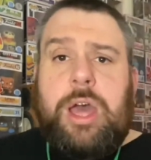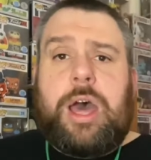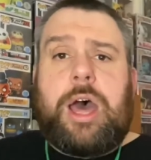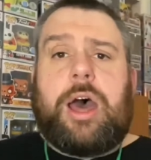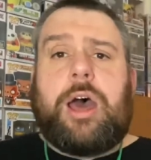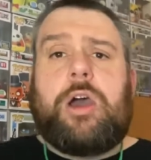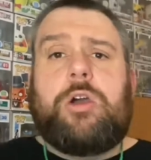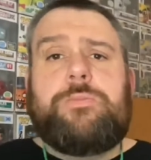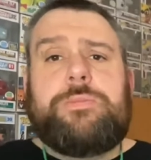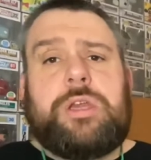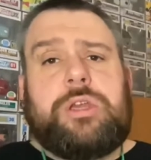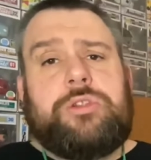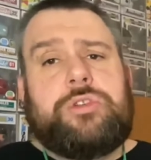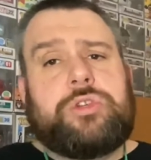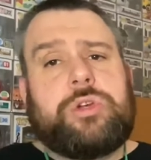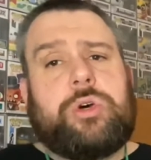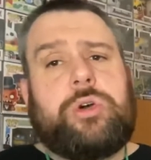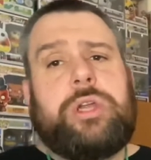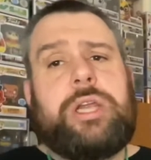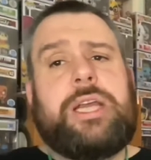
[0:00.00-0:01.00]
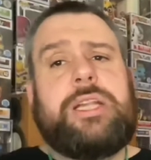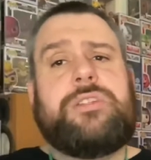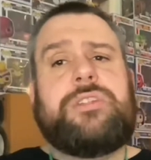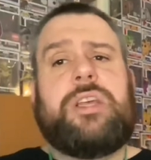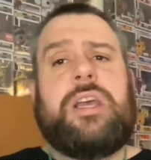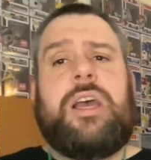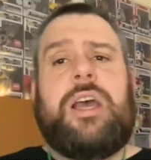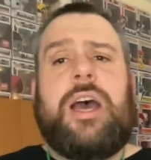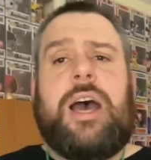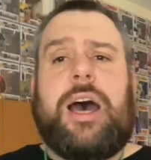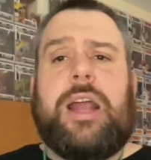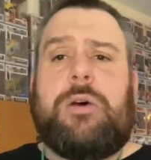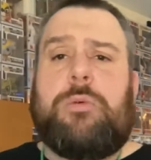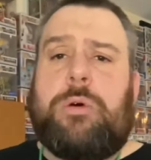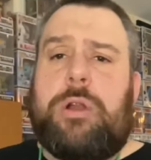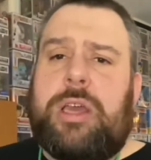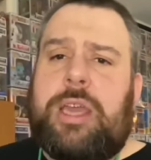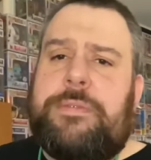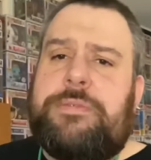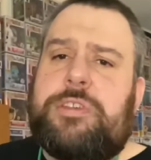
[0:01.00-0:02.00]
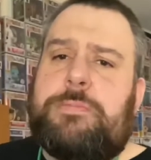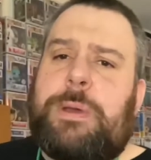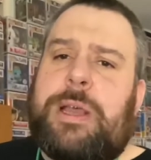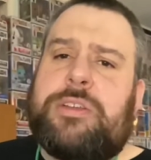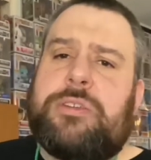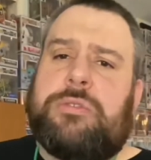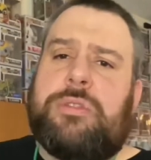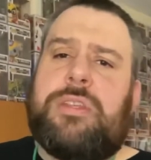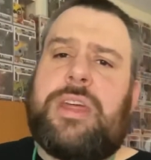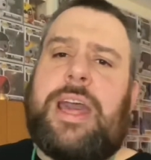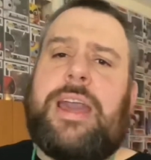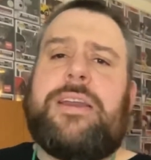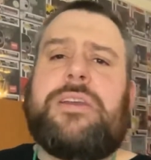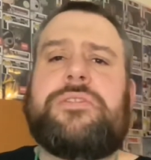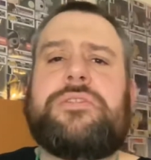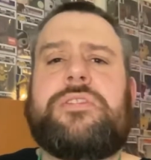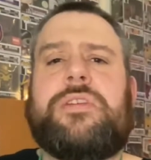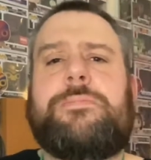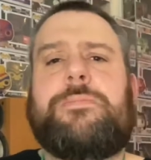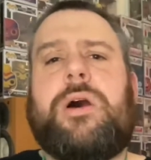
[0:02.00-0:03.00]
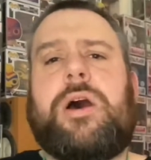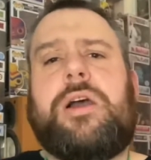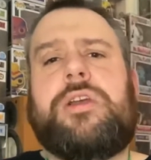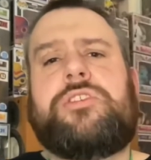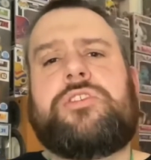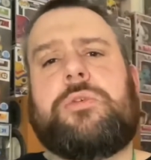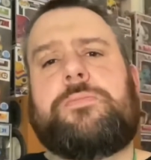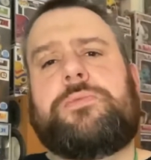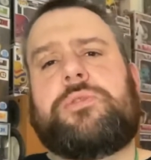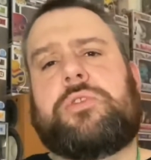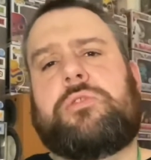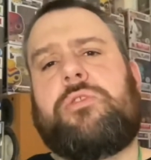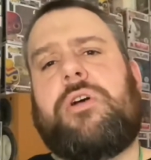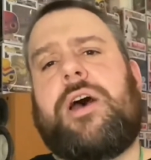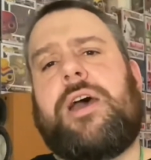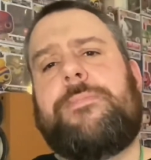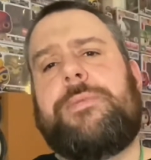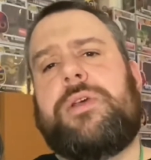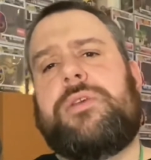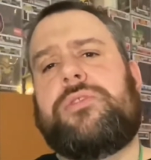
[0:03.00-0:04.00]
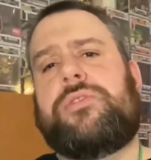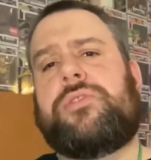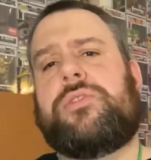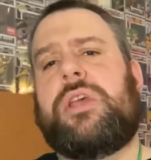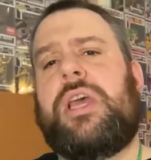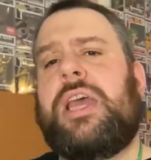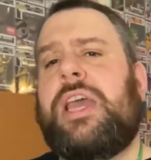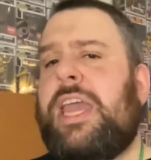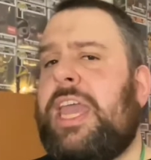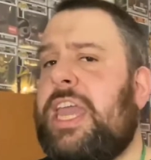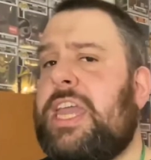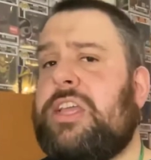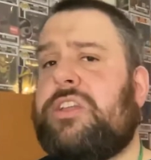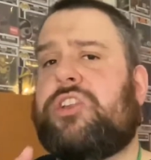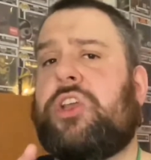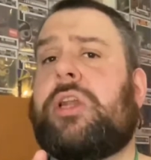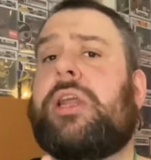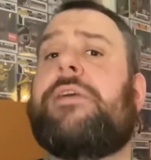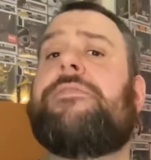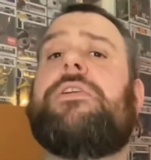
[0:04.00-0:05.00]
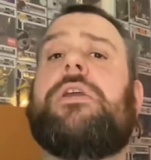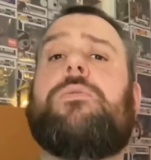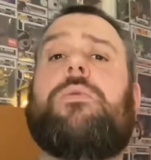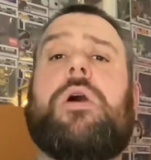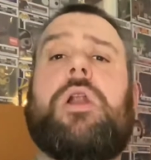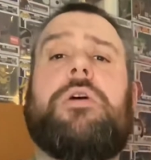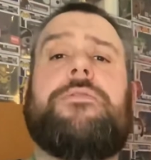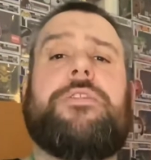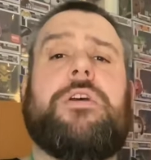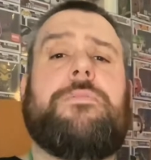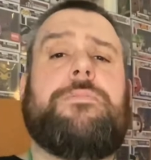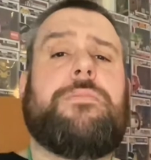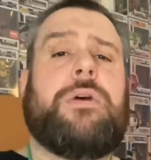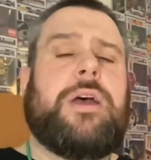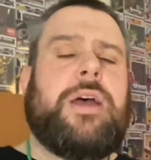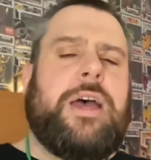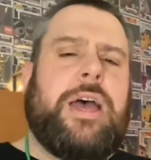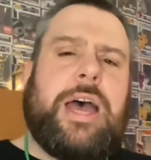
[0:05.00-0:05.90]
I hope you enjoyed it. And I want to give special thanks to my subscribers, each and every one of them.